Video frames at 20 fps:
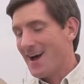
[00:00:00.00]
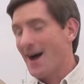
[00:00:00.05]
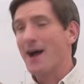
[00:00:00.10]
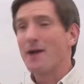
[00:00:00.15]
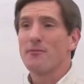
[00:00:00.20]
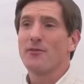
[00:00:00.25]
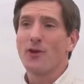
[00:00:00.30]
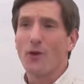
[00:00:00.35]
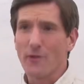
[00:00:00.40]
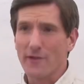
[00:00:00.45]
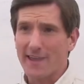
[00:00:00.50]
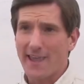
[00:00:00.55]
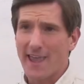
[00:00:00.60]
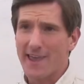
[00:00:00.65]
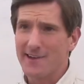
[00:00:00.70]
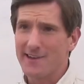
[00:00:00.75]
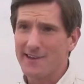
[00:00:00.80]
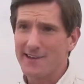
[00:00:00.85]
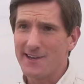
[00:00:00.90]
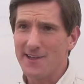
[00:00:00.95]
I am the only
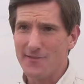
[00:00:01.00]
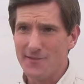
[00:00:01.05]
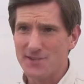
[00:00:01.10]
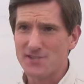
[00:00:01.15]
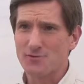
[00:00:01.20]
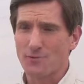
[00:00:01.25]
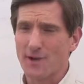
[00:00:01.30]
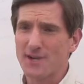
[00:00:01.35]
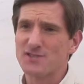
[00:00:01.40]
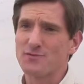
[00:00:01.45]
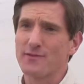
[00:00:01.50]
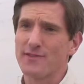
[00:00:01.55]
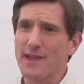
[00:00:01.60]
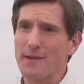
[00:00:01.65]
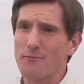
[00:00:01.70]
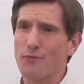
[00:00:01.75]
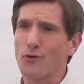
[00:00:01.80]
candidate in this race with a